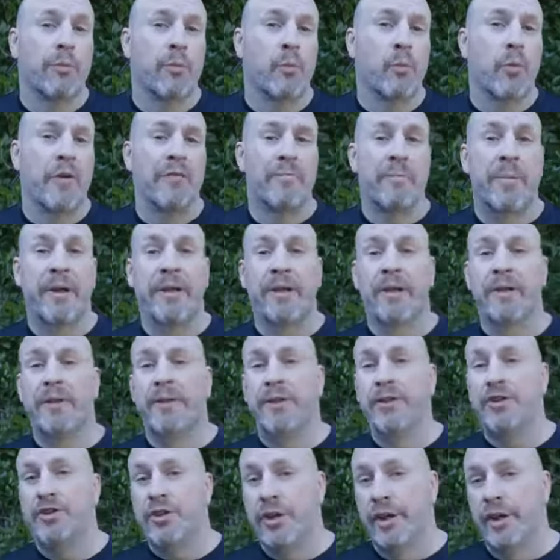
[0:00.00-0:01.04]
we've been to
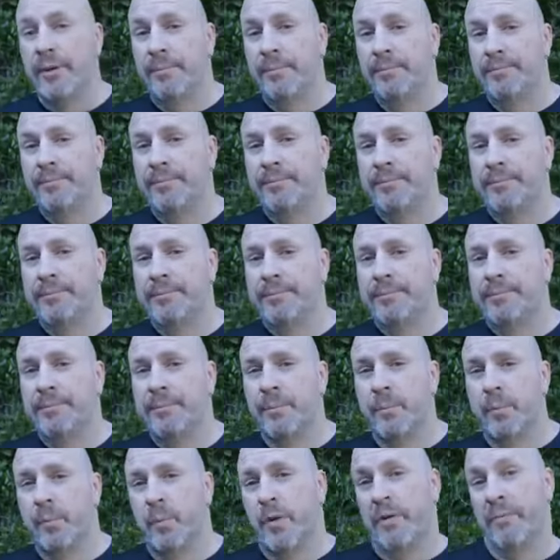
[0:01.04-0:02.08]
the gym,
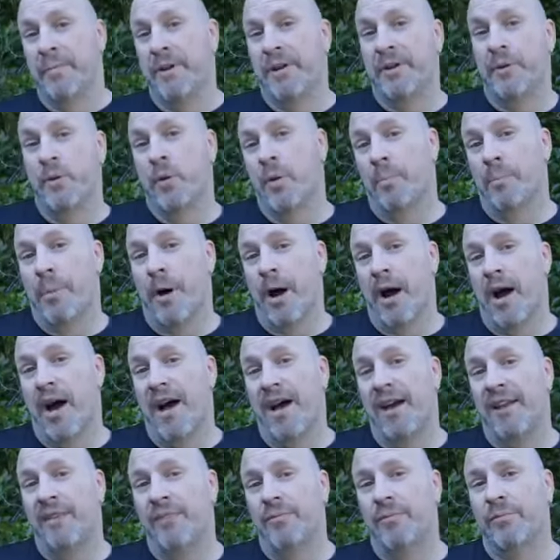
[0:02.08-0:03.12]
we've been to a
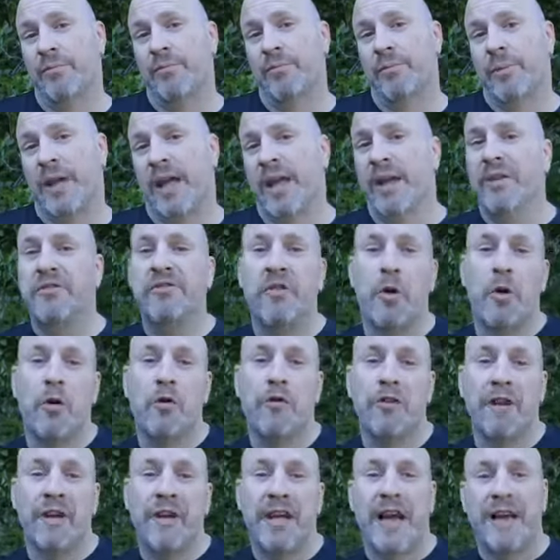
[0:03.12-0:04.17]
pond, kind of
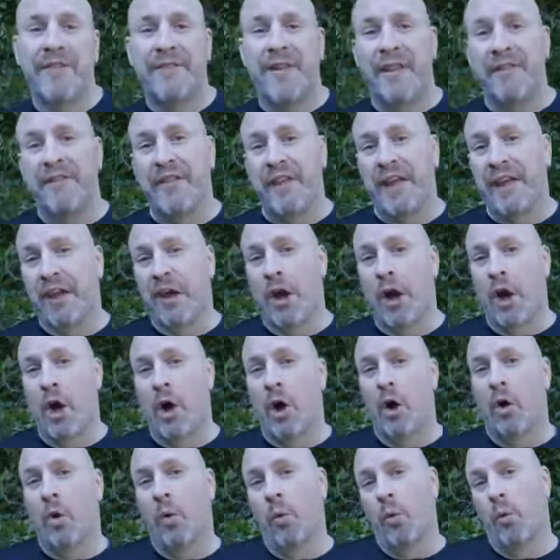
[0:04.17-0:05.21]
dove in, got that thing
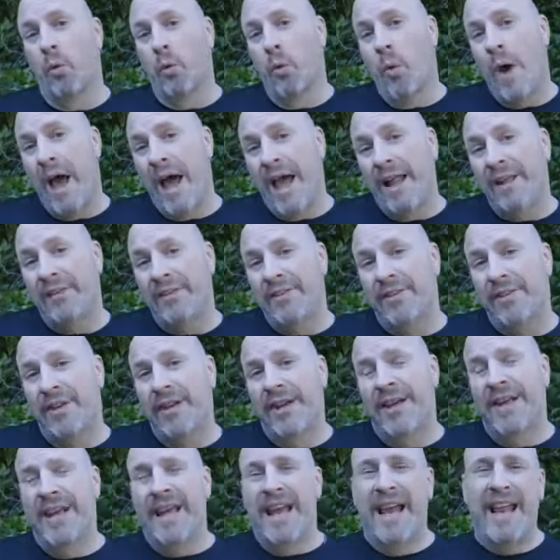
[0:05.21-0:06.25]
all wet.
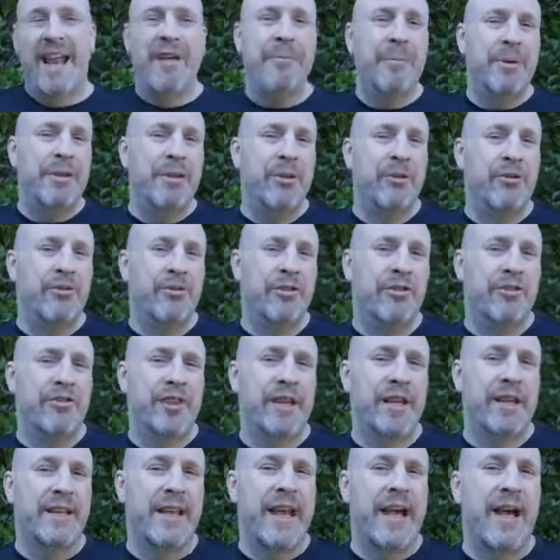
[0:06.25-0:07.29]
And I've been using this
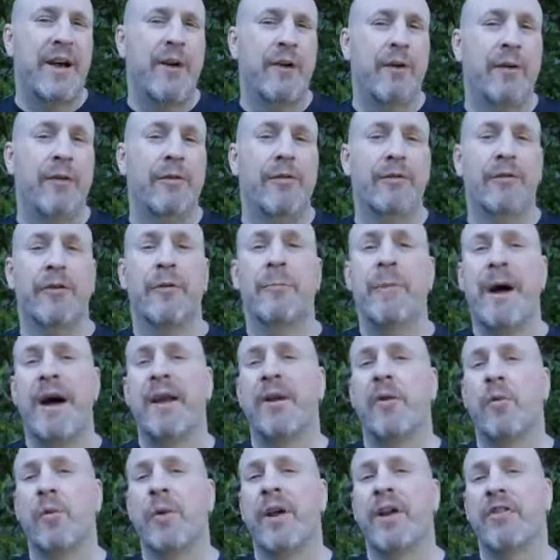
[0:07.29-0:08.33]
thing now for
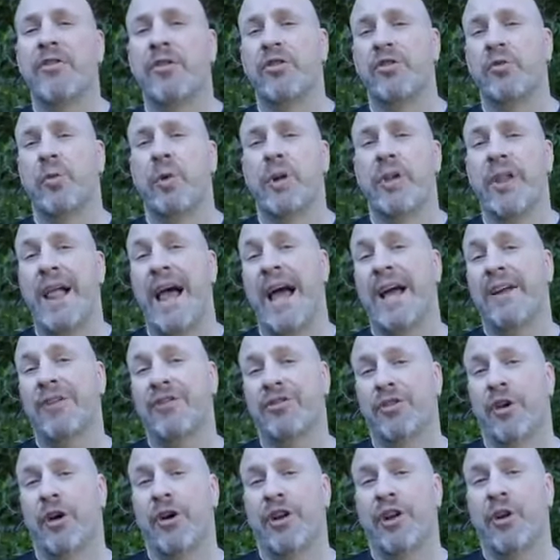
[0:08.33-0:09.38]
about a week since we last
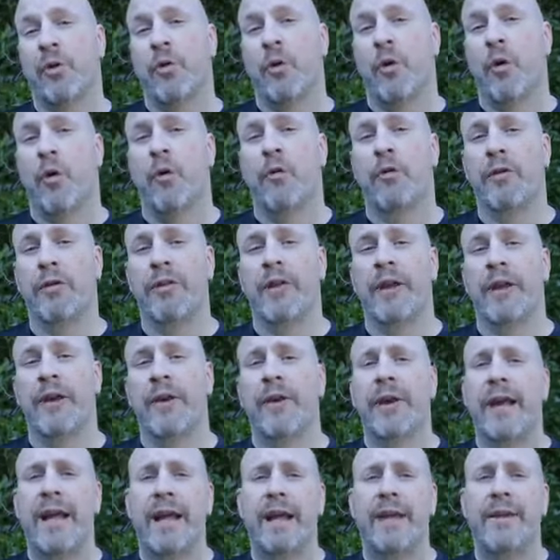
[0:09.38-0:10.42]
saw you over
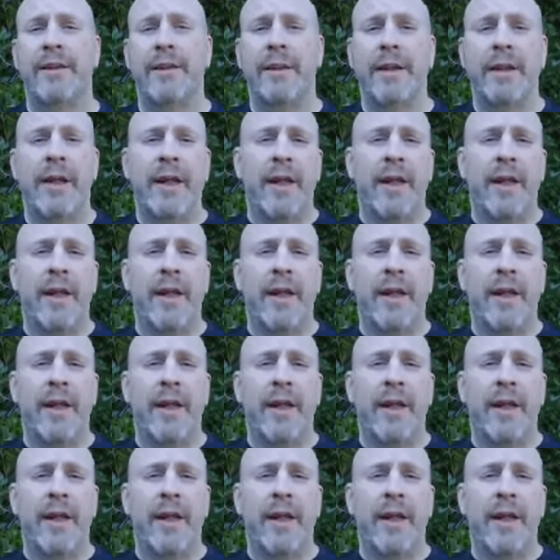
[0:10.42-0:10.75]
there. And